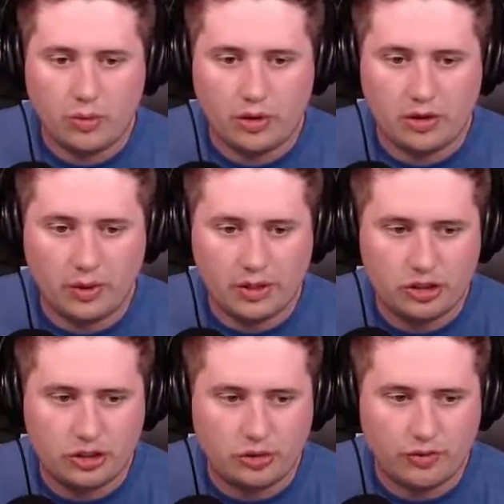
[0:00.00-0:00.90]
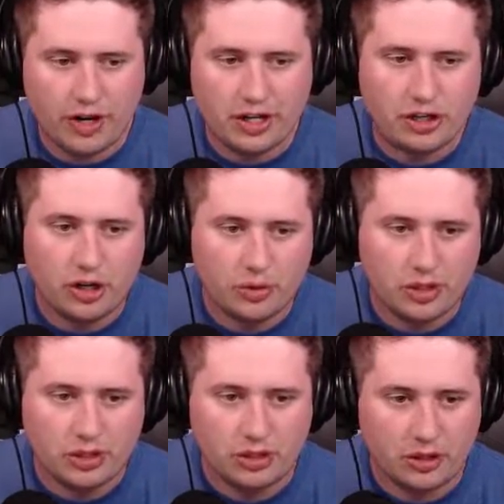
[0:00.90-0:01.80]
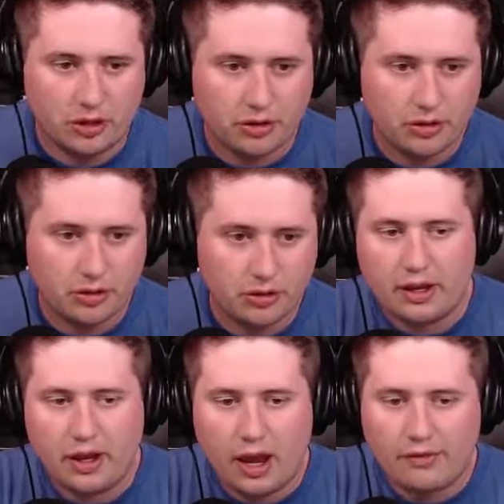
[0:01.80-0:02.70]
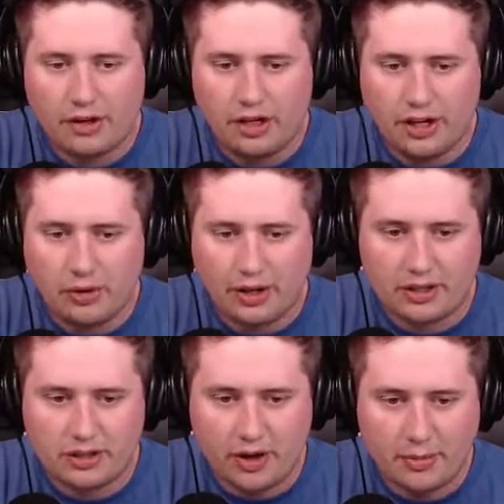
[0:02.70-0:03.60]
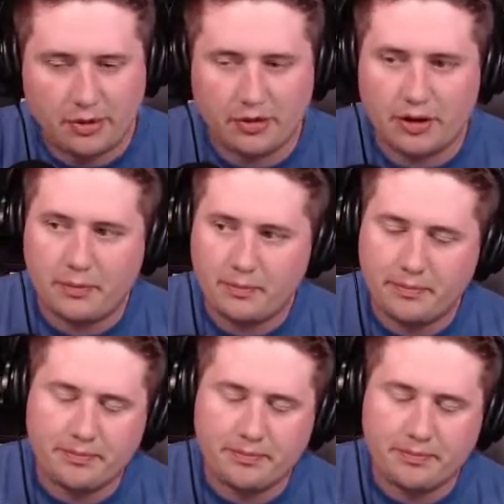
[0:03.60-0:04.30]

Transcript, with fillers: We're going to write a note in here. Okay, I've written a note next to Rhyperior.